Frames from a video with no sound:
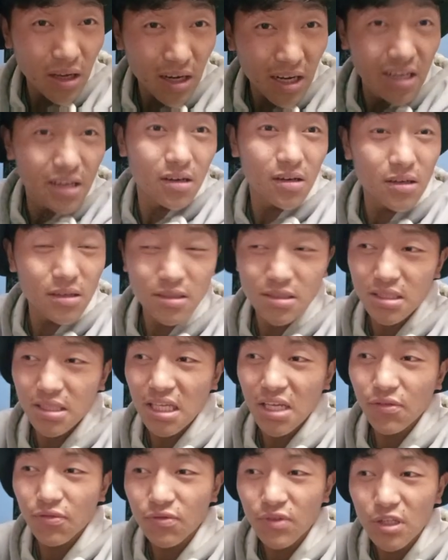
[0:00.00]

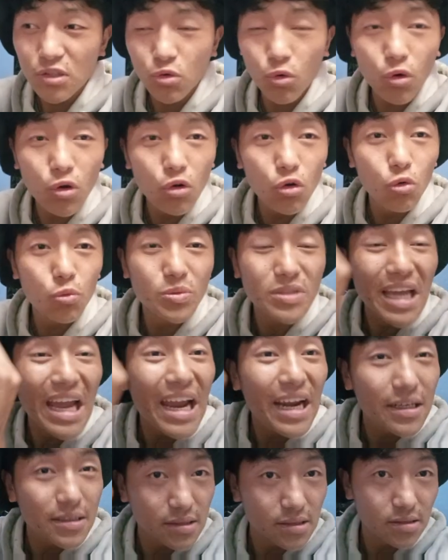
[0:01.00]
returns, if this whole loop
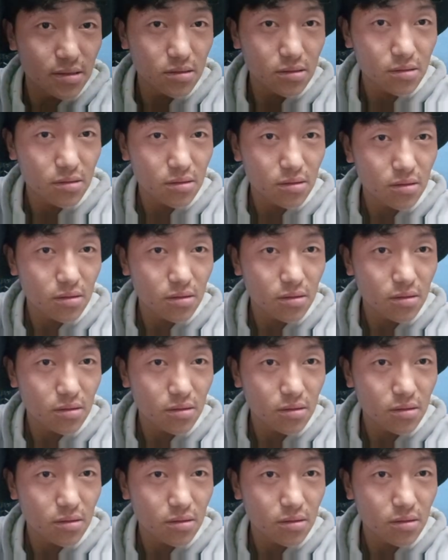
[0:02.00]
ends,